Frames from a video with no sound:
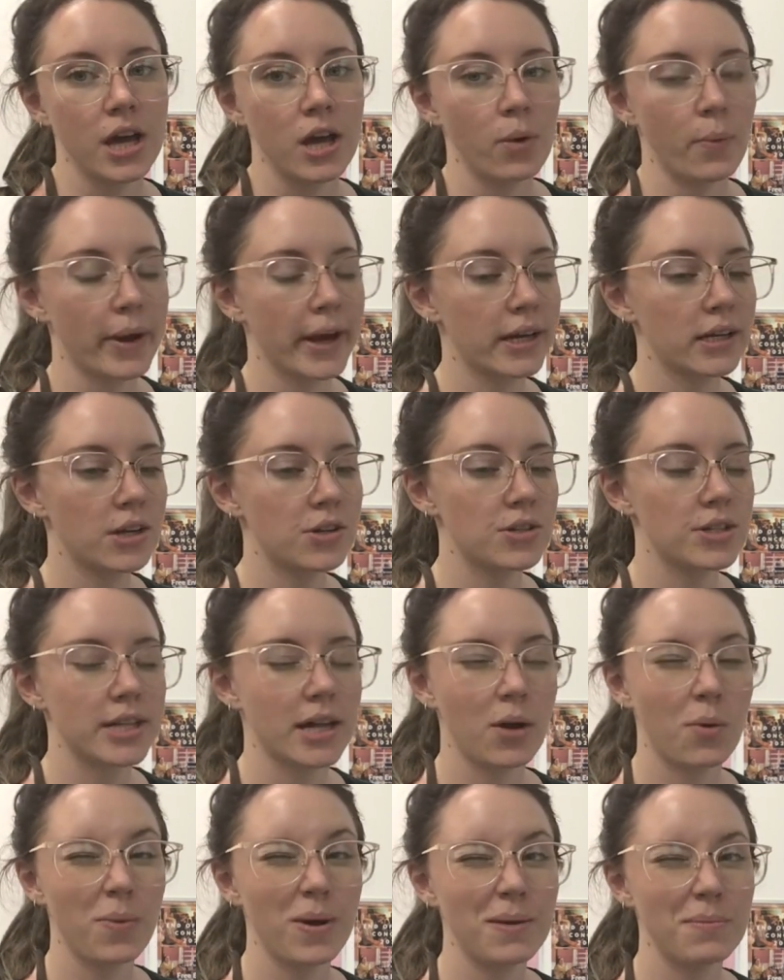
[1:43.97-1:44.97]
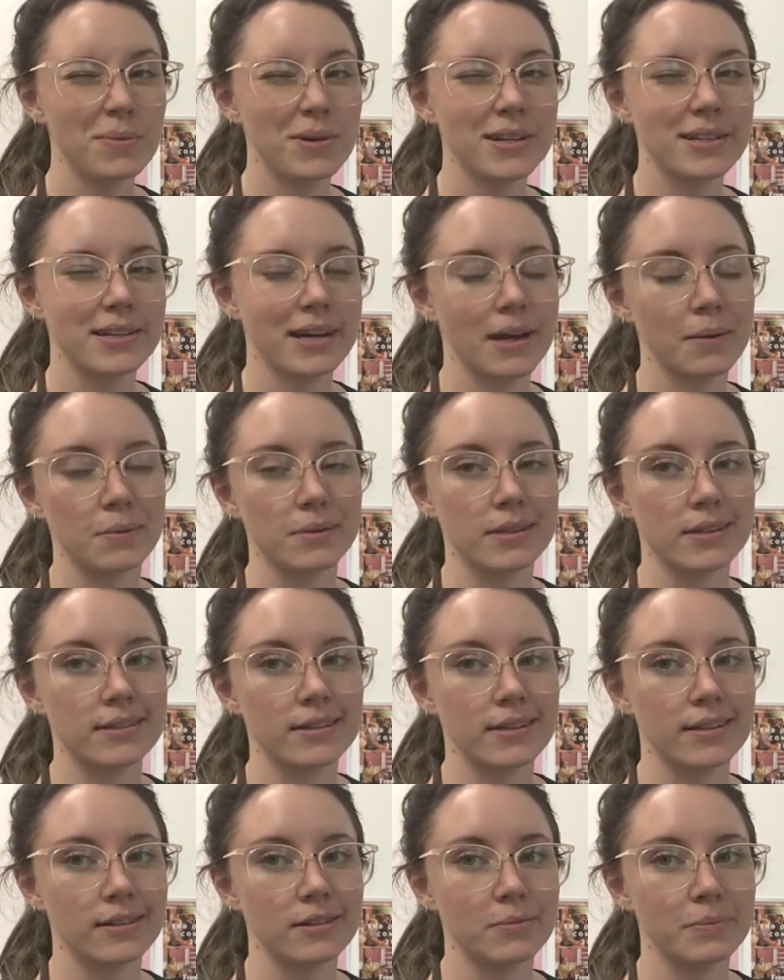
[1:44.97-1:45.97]
We're going to do that one more time so it's
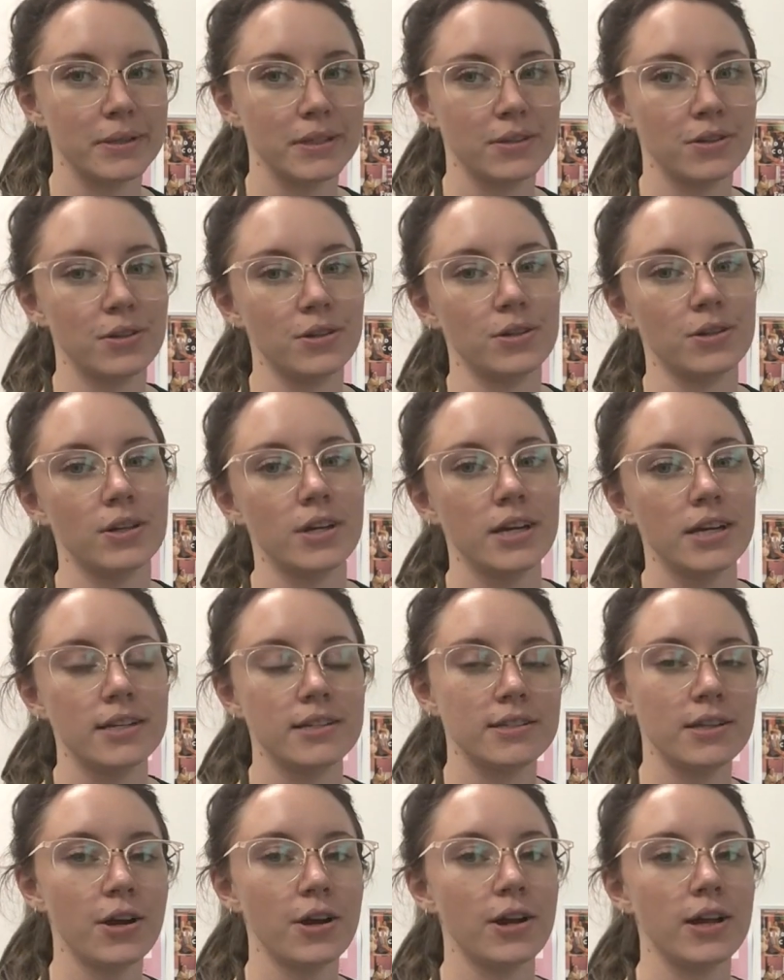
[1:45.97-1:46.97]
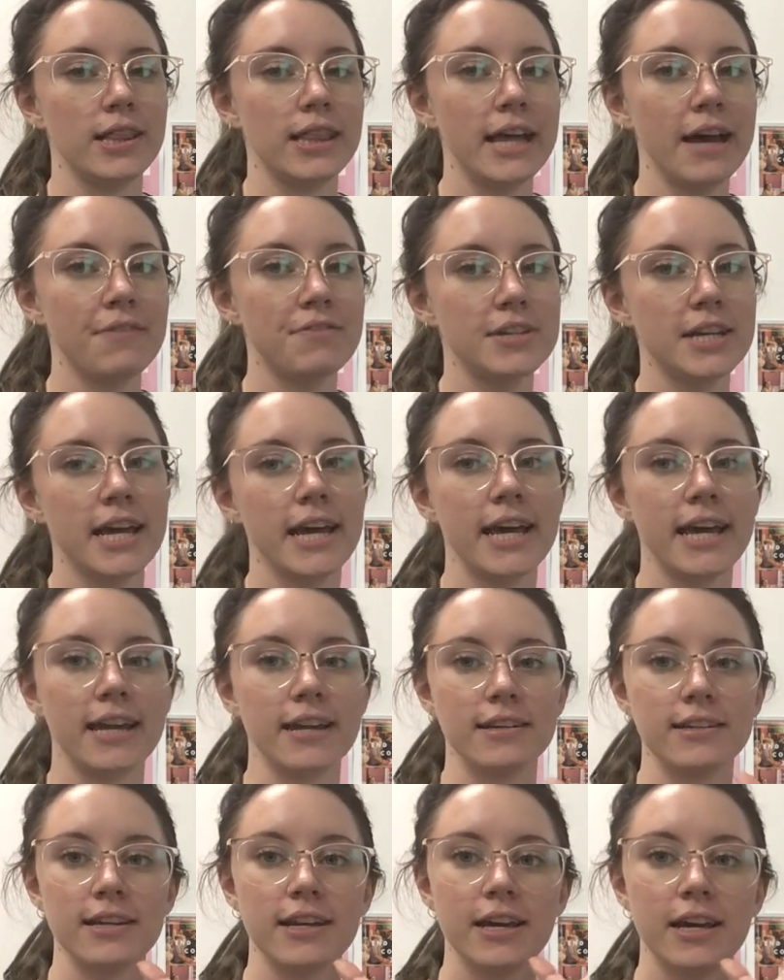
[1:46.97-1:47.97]
a little bit new. So left
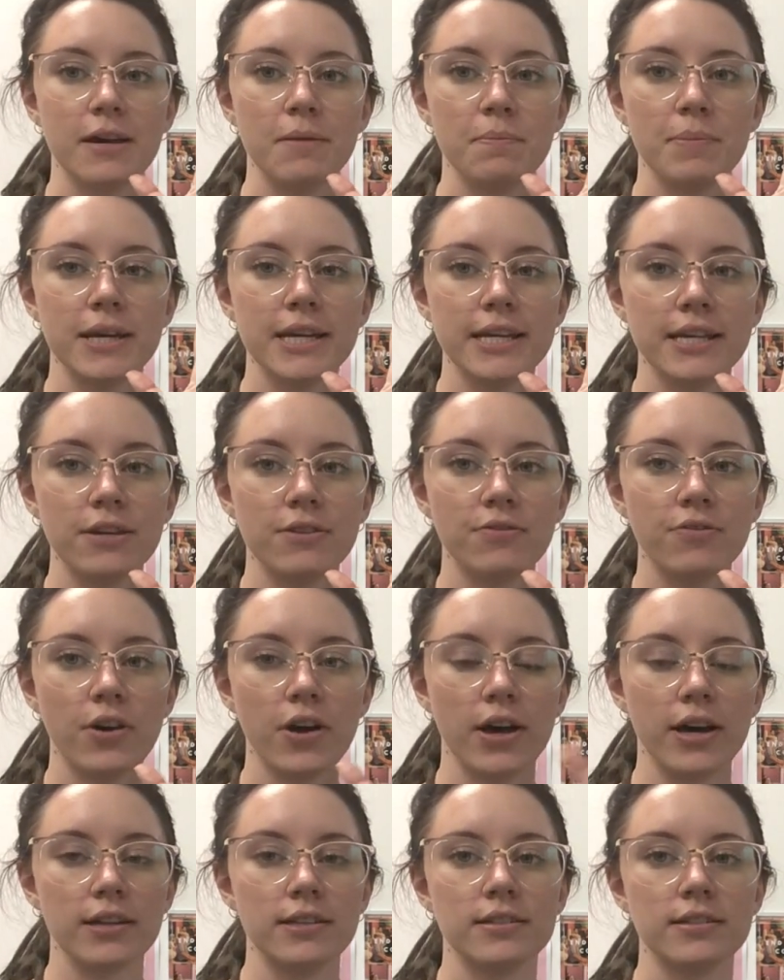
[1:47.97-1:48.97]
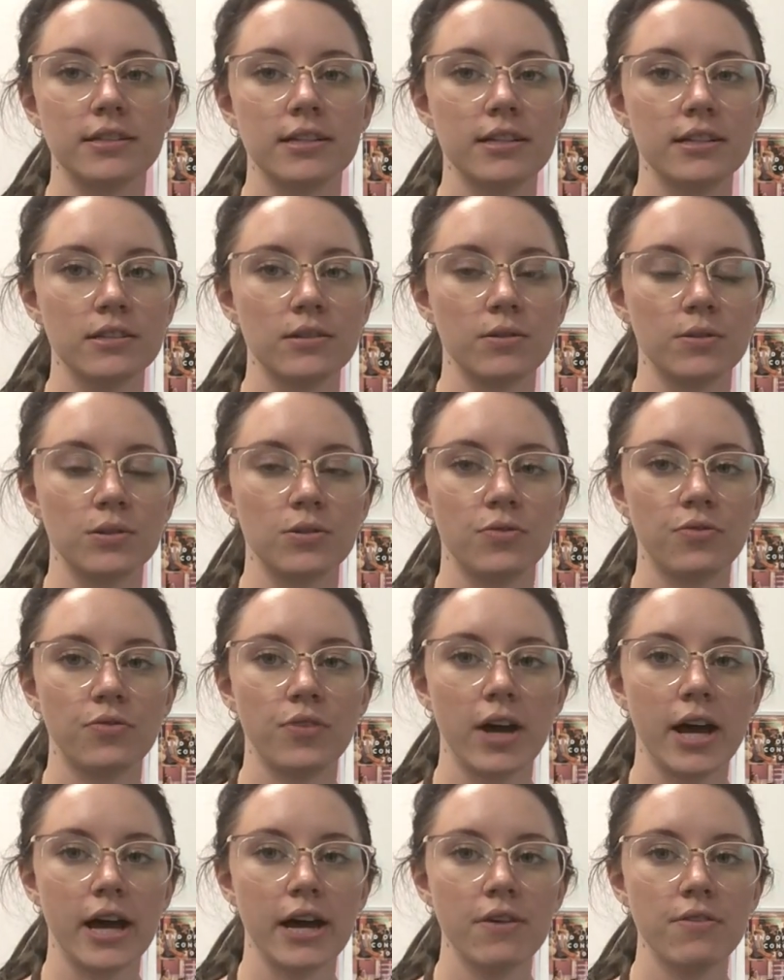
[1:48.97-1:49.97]
hand, pinky first. So it's
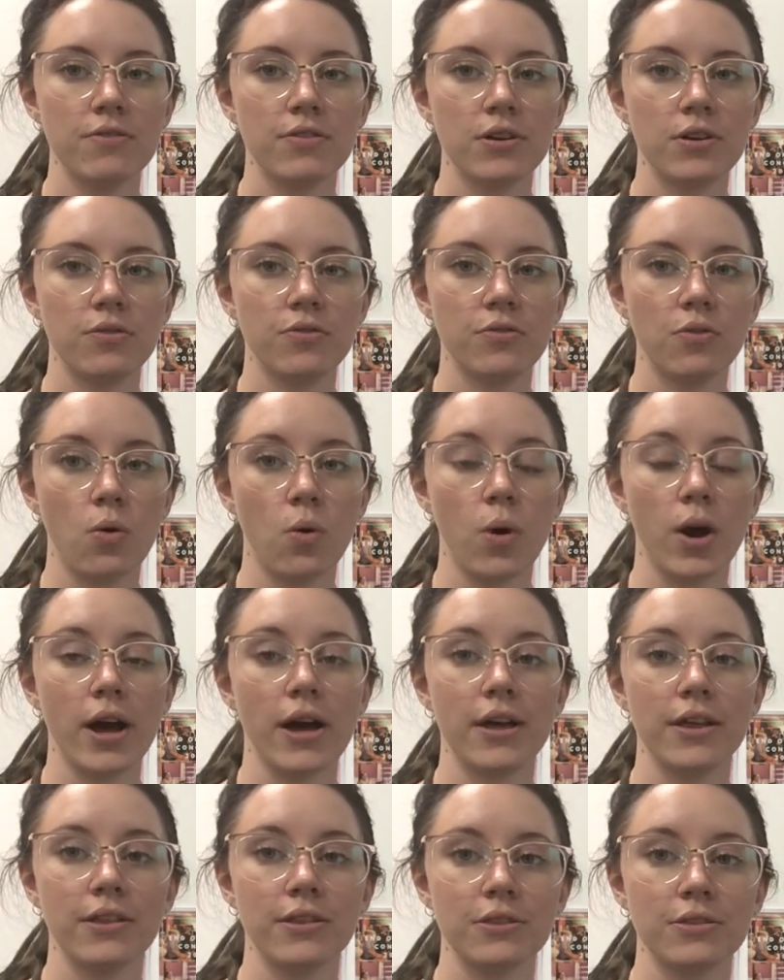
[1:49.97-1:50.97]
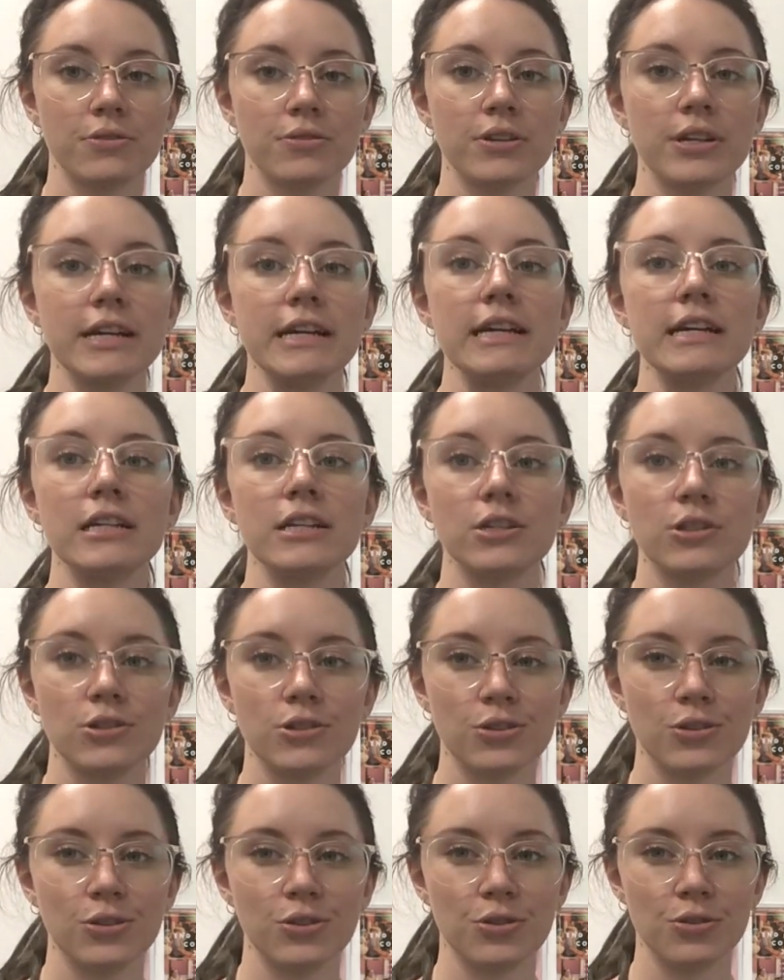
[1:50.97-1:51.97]
5, 4, 3,
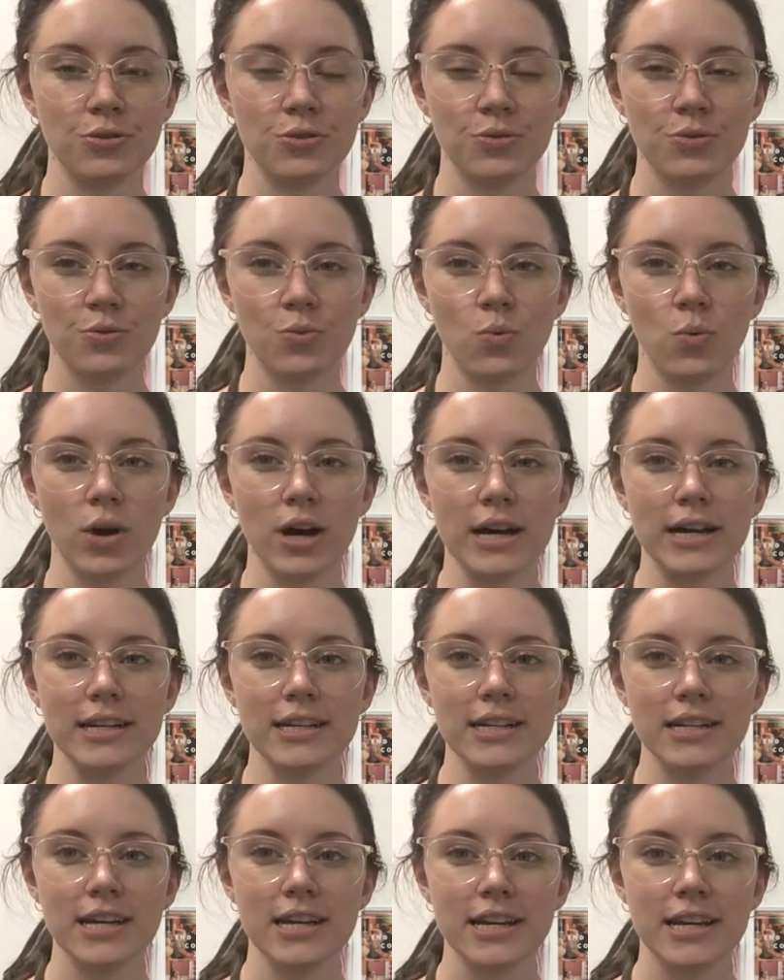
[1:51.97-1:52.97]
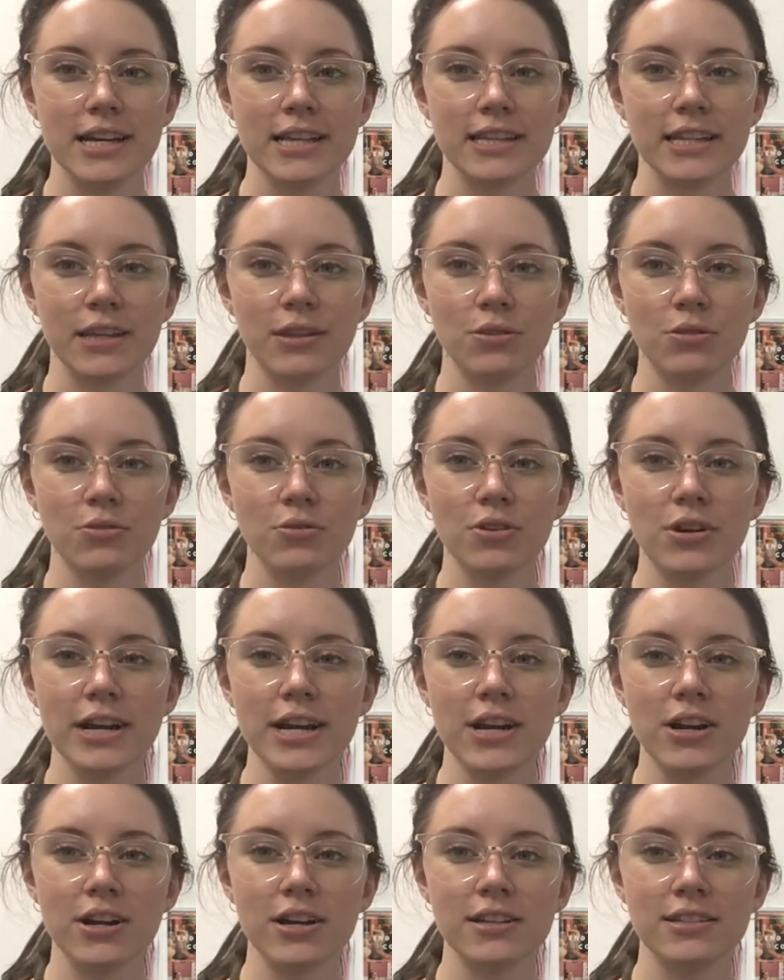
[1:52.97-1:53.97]
2, 1. Then
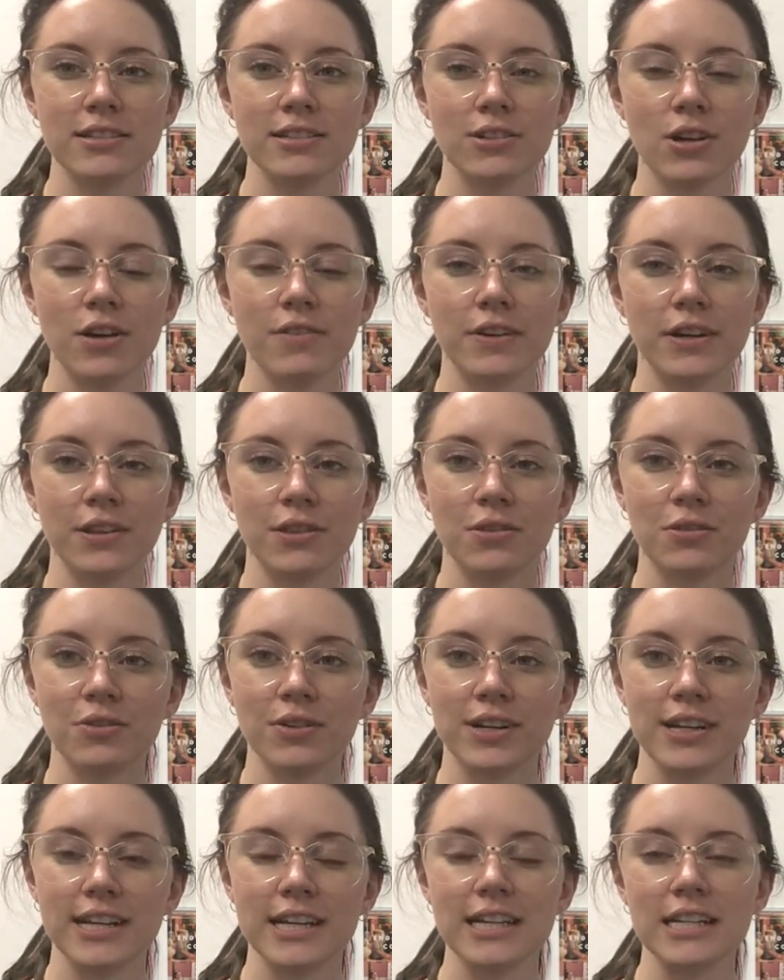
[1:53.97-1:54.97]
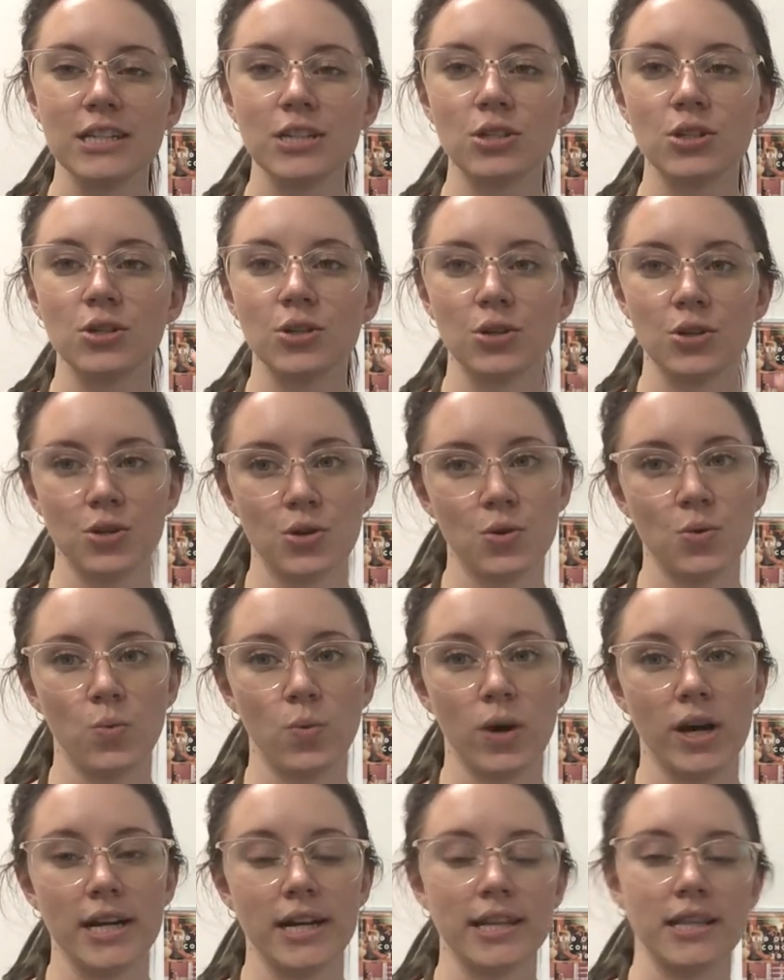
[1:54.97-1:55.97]
3 crosses over. 3, 2,
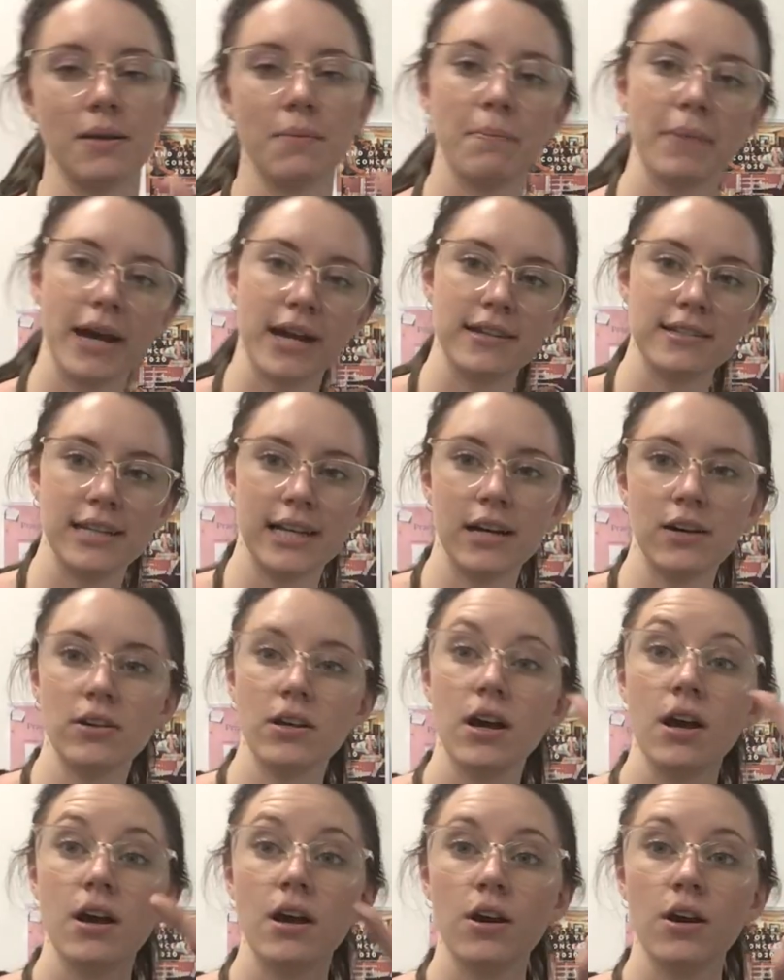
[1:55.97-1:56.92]
1. And then back down.